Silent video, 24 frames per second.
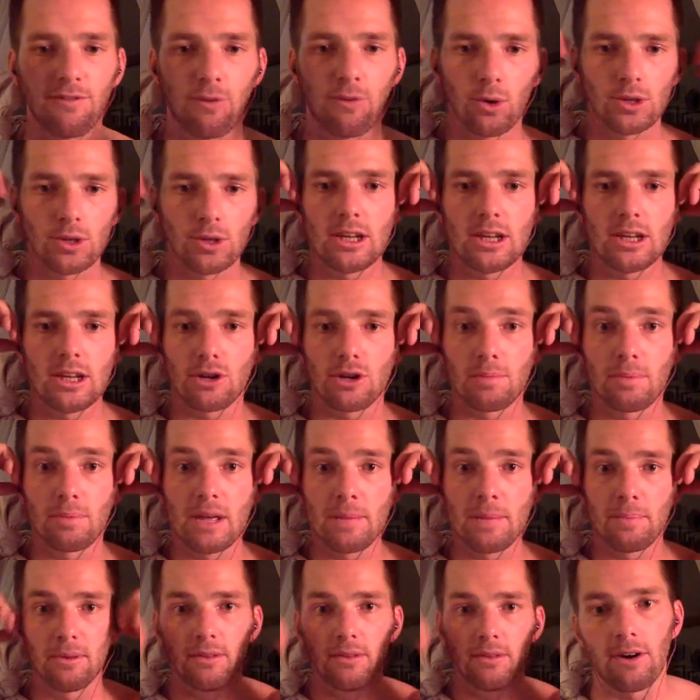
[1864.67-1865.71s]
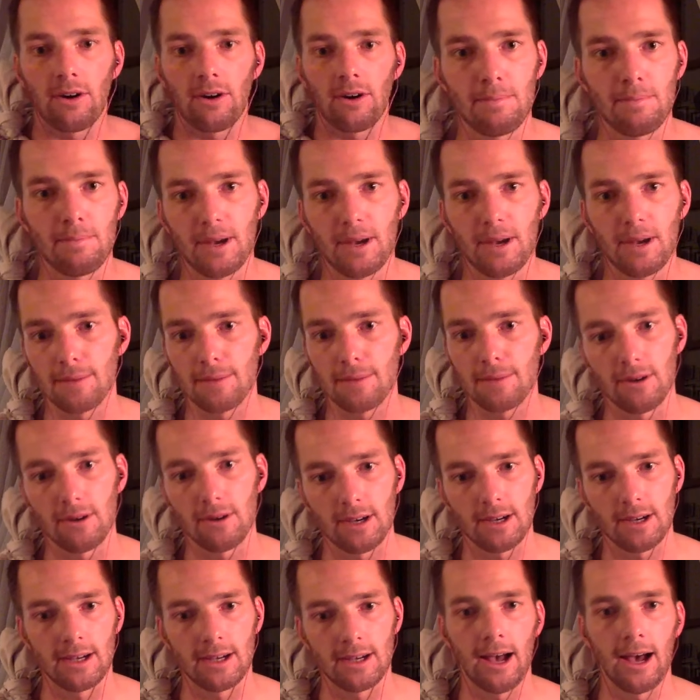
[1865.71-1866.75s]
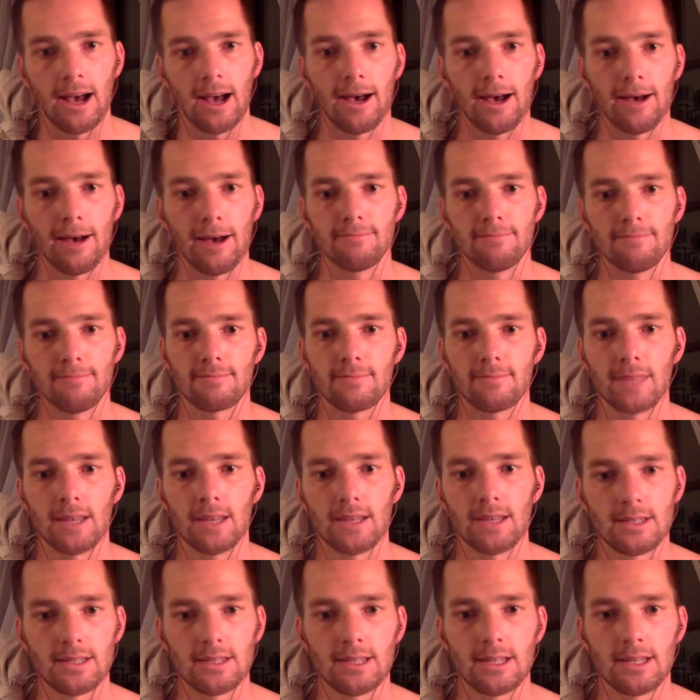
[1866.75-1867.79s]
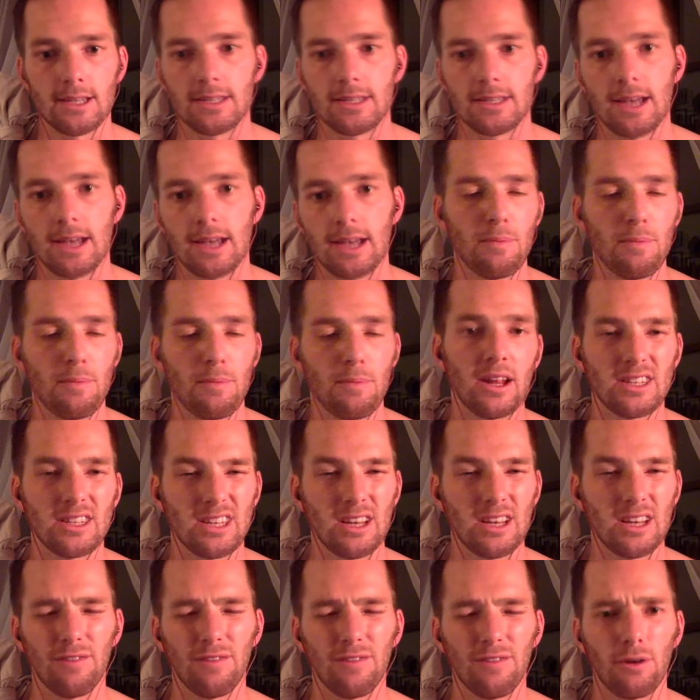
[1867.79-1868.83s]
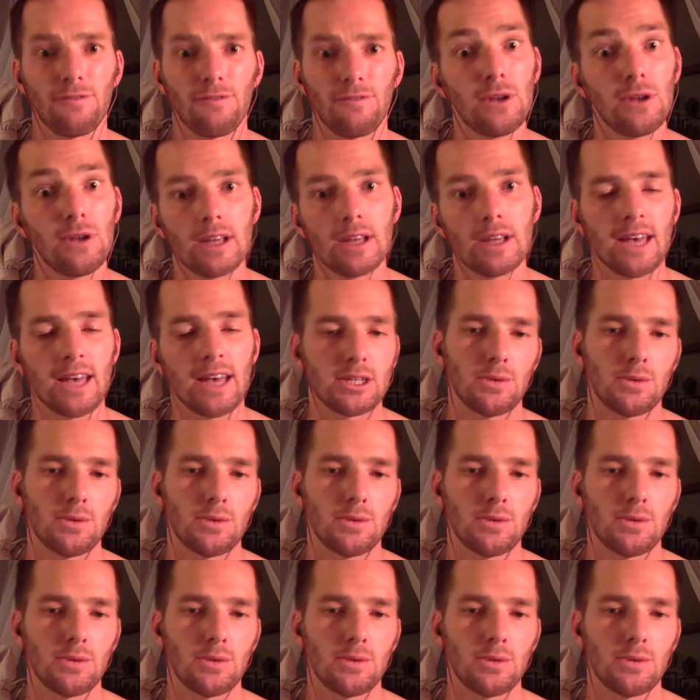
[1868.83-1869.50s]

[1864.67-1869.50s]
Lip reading: 1,400 people have already picked up yoga since we put it on sale for a few days last